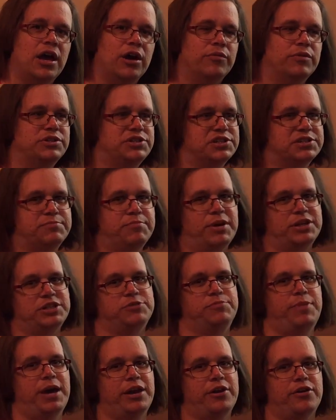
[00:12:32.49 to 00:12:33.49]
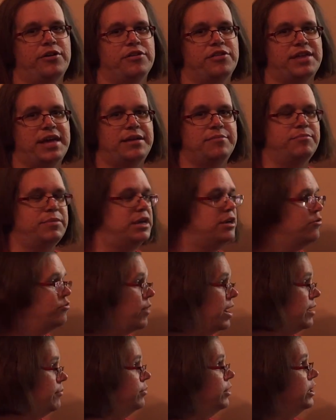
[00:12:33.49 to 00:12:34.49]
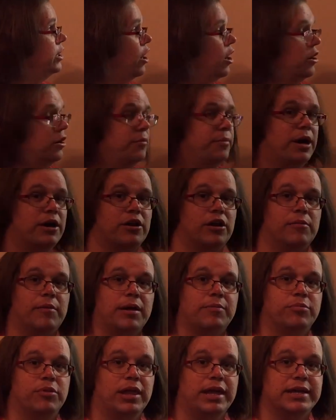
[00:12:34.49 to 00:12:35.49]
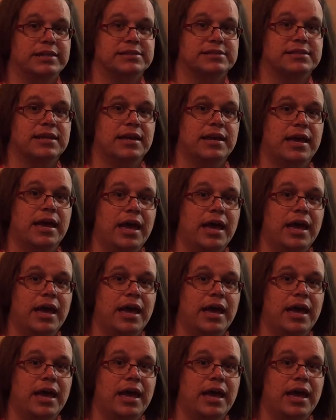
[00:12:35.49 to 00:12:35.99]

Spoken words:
which is much better than me rambling on about all my plants.